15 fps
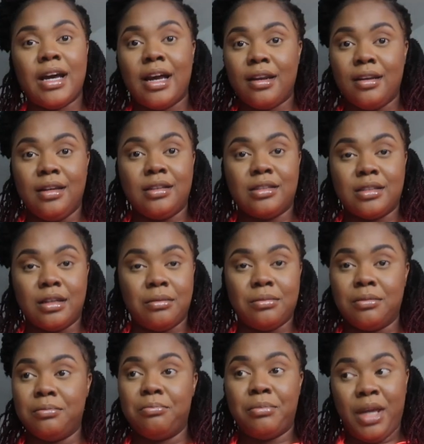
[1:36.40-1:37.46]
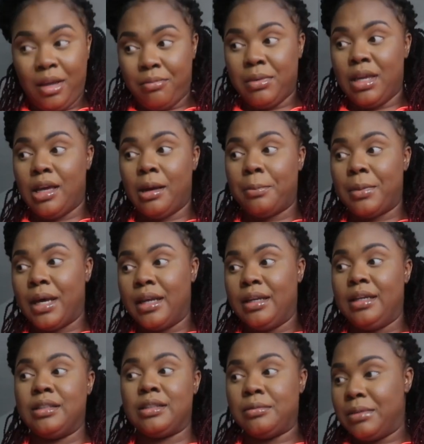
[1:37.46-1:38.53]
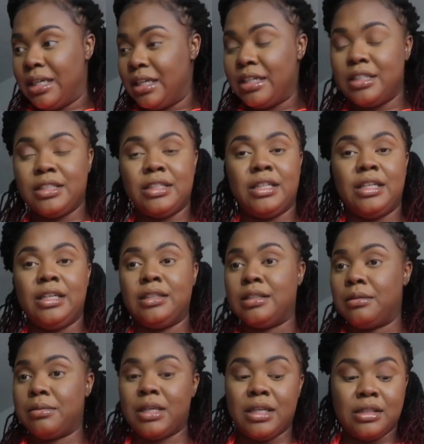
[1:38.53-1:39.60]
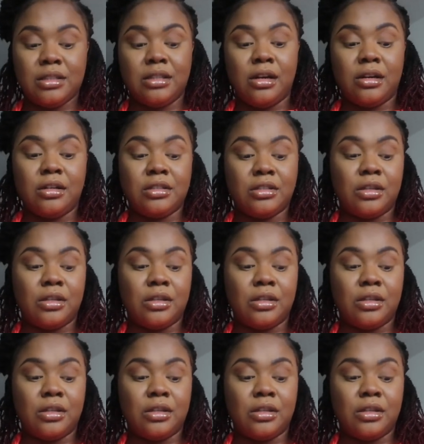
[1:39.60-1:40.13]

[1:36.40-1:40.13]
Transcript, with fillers: I need some pick me up. I need some energy, some Kickstarter.